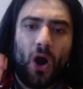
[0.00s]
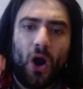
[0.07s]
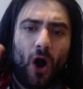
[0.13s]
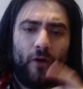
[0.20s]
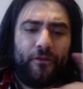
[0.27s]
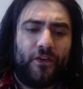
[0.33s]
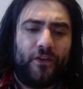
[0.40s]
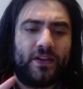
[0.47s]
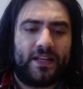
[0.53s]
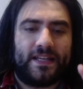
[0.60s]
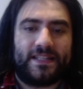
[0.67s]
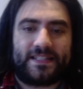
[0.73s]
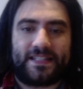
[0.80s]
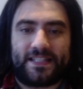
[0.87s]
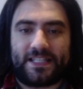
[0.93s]
Often
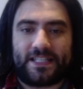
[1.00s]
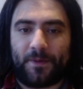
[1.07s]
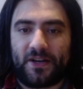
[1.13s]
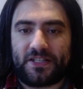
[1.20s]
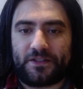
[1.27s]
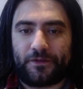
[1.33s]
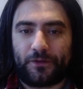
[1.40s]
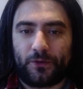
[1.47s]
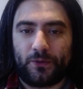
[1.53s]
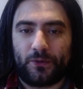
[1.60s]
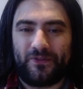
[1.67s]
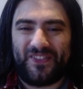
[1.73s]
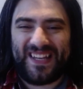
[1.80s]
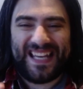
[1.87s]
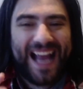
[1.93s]
it's expressed
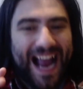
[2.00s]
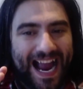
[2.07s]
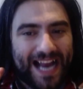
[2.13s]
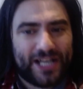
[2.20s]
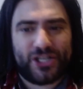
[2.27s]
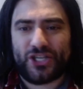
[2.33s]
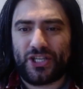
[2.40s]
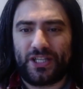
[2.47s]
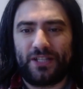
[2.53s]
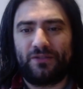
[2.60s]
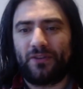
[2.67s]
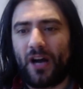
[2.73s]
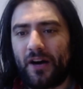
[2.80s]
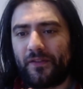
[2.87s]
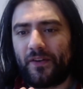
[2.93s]
through the actually
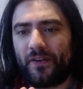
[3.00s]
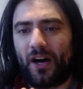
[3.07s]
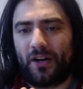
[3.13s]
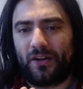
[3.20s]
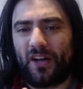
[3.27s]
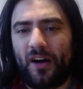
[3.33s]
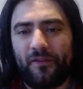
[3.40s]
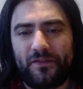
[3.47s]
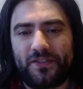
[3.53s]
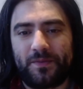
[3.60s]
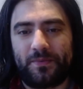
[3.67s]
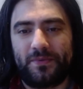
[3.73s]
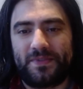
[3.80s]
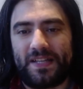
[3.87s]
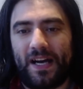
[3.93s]
rather
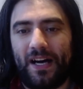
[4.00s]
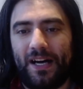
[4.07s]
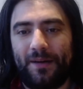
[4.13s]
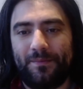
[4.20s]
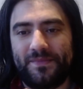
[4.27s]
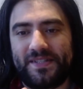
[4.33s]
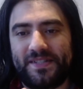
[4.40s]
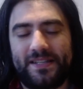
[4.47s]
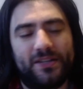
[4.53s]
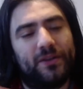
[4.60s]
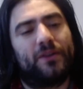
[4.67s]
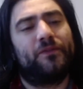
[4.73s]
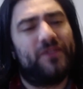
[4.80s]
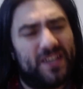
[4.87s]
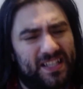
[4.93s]
uncomfortable terms, you
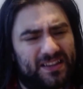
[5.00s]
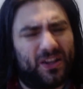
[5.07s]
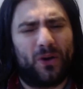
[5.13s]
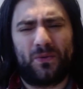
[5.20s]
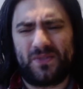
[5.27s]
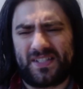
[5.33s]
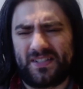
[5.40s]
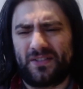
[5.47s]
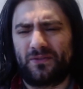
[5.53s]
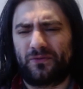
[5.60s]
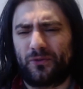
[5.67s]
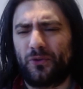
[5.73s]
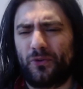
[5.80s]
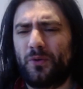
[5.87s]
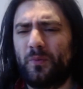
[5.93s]
know, the adults in the
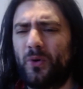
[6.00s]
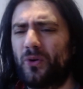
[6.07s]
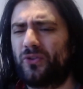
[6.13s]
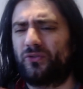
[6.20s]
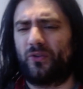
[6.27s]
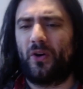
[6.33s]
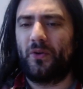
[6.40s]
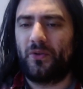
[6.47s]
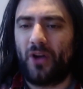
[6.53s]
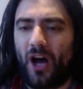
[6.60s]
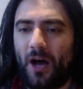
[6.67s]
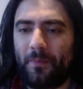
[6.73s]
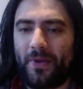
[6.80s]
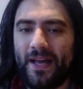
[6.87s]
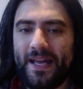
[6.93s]
room or grown
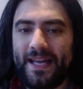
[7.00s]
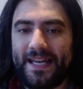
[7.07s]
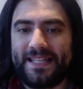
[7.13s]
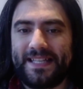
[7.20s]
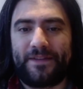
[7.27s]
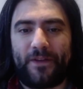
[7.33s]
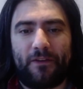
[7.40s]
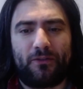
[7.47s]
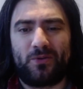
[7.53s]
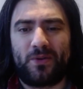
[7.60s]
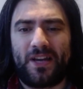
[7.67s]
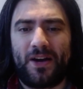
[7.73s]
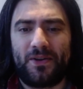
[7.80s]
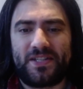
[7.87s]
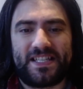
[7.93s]
up, as if
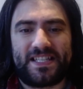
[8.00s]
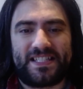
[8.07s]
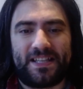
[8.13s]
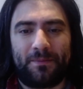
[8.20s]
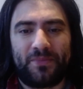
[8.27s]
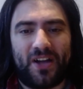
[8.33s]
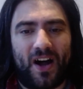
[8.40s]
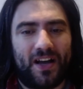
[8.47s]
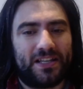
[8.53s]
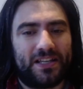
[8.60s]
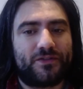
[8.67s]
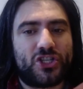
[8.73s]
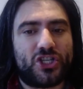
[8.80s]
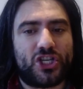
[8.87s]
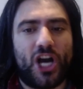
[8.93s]
everyone else is some kind
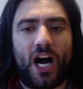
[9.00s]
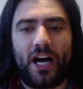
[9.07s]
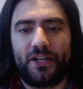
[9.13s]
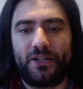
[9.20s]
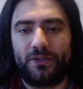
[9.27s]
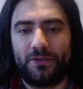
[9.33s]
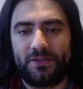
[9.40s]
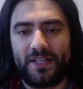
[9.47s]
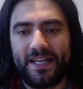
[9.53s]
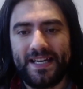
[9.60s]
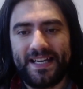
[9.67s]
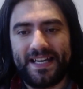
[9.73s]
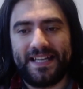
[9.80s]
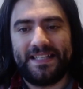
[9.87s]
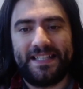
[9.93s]
of child
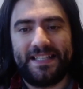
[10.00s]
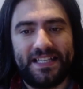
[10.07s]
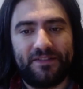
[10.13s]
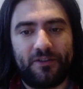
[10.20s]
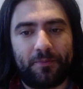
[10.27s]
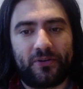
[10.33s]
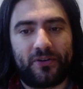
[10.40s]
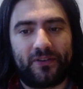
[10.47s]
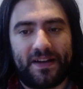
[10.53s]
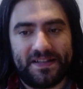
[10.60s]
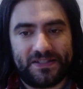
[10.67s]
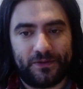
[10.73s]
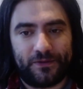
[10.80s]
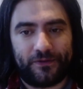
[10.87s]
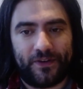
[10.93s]
in need of a
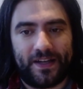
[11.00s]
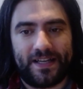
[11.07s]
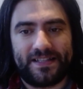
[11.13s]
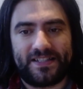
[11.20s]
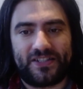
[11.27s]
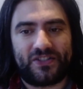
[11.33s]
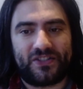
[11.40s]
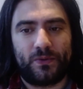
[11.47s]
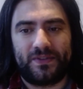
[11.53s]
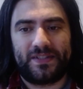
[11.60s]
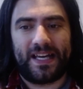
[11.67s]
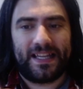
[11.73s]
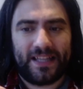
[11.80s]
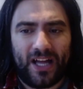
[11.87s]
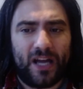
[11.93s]
parental figure to sort
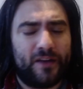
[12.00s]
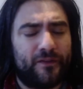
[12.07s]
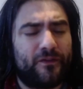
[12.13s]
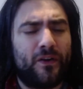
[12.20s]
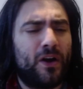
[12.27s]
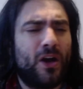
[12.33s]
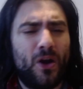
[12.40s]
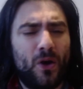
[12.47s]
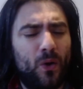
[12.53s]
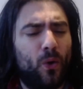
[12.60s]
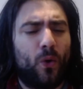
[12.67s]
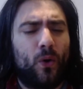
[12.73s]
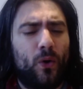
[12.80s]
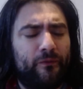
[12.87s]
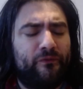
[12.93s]
their life
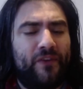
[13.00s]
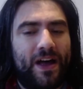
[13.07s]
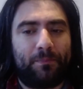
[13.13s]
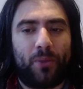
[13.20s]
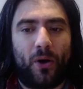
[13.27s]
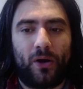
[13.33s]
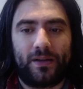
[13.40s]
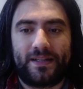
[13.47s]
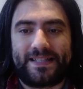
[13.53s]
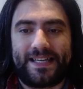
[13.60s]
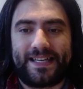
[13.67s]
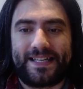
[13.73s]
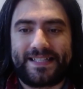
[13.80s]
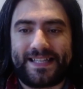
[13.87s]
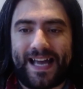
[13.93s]
or their
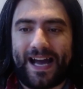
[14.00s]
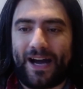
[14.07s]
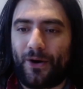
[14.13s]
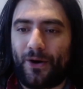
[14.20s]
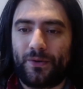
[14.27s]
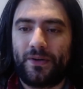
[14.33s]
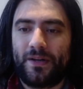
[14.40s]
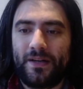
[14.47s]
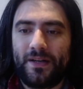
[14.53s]
politics out.